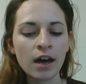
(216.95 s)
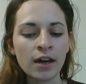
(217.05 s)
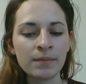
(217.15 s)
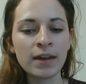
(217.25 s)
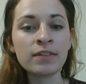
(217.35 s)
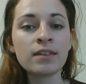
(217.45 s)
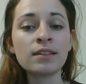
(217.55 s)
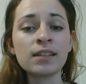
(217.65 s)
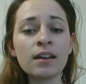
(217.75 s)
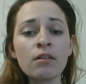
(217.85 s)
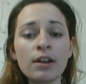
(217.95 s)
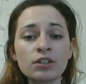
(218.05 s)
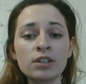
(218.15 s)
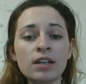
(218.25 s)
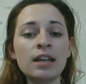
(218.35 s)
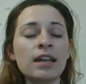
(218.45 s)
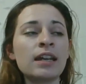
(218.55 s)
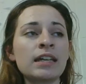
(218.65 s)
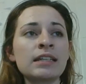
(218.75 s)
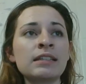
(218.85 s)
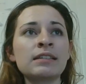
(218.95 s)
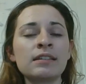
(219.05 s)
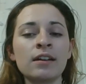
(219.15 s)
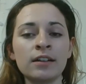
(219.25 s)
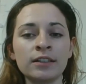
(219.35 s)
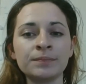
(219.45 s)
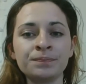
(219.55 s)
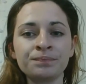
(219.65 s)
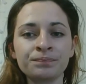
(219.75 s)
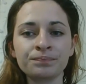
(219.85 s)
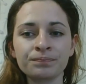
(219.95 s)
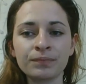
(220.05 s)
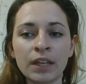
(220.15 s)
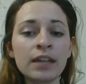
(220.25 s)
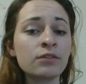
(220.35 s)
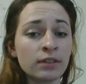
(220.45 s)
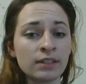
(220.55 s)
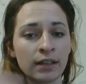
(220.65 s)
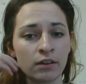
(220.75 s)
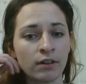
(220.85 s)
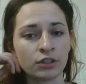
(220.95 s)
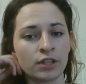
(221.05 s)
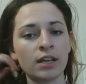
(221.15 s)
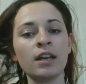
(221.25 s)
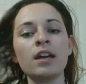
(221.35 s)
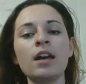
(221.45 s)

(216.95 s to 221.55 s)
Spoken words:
And then the second question is answering the second question.